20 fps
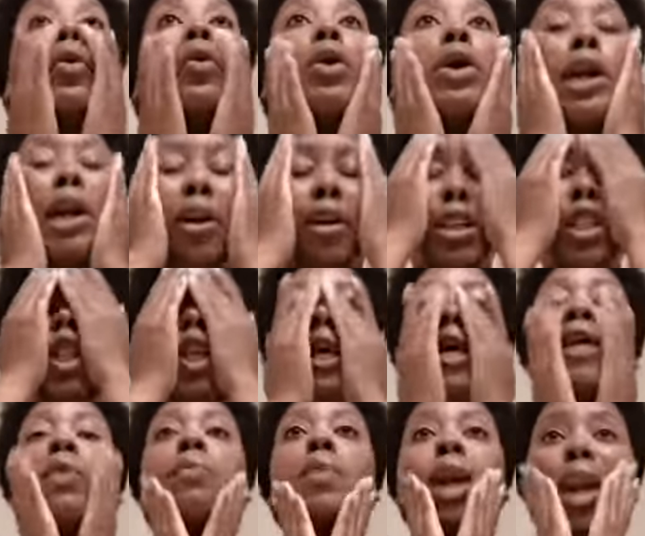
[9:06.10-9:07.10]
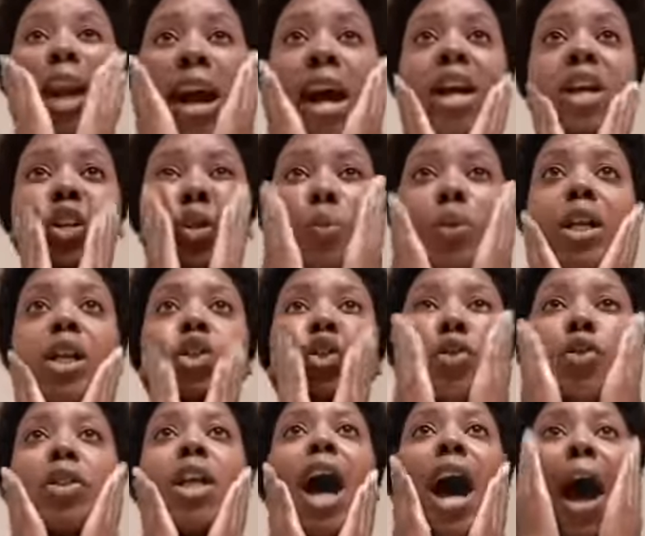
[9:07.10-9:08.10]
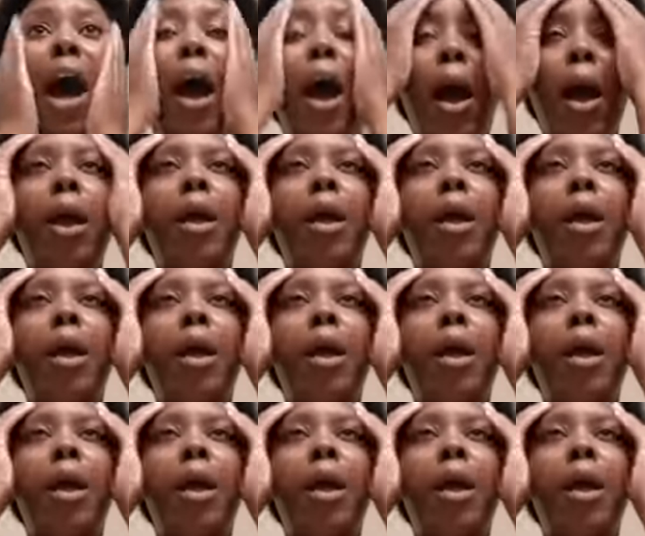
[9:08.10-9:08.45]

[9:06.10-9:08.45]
or irritate my eyes when I do that,